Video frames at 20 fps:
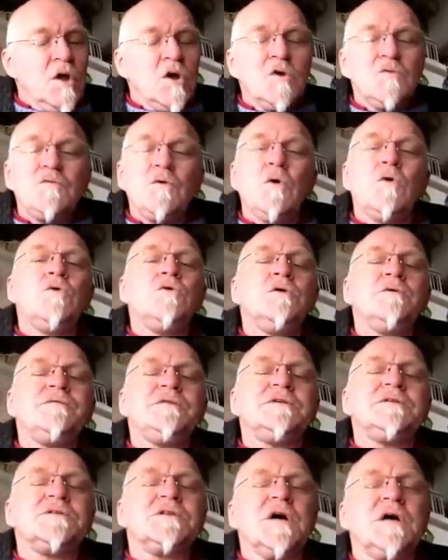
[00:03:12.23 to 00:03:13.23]
For all of
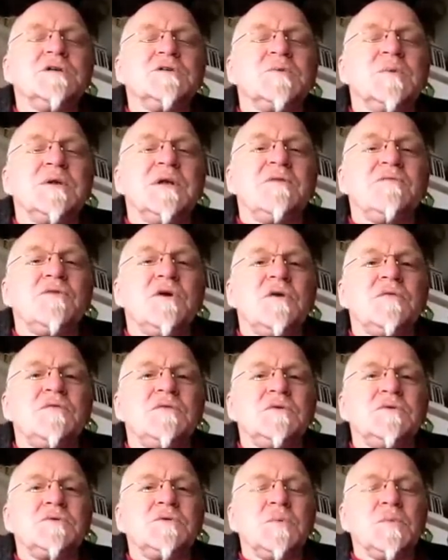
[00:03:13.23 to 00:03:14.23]
these signs, whenever I've
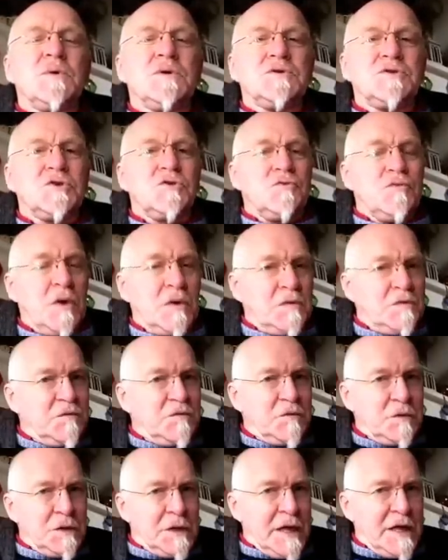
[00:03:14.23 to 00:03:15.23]
used the words
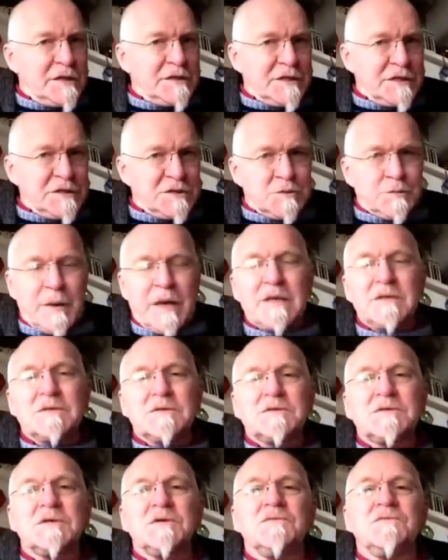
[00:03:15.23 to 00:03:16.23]
growthful and
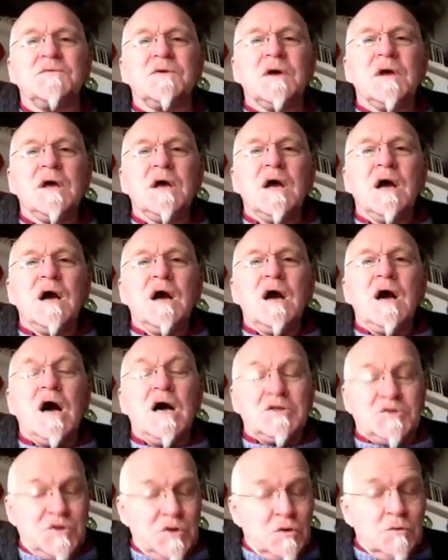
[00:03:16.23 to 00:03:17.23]
expansive,
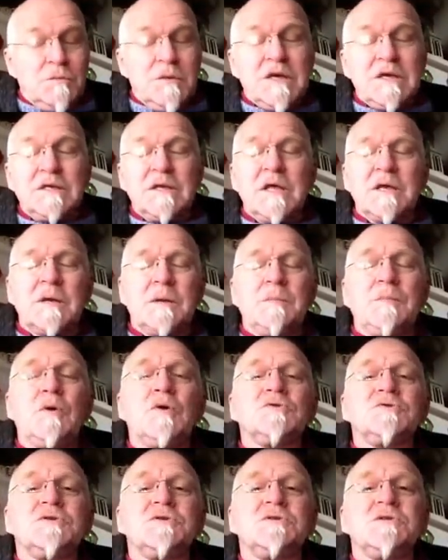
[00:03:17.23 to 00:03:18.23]
I do mean in a
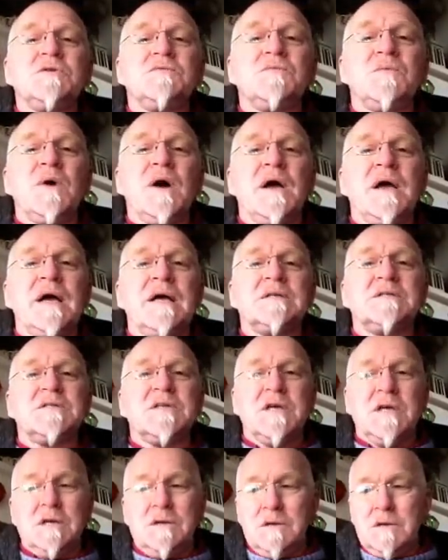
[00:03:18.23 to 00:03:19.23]
positive way, as
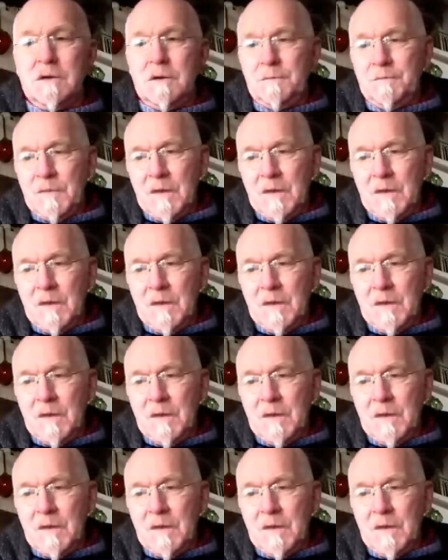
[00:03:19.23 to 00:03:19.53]
in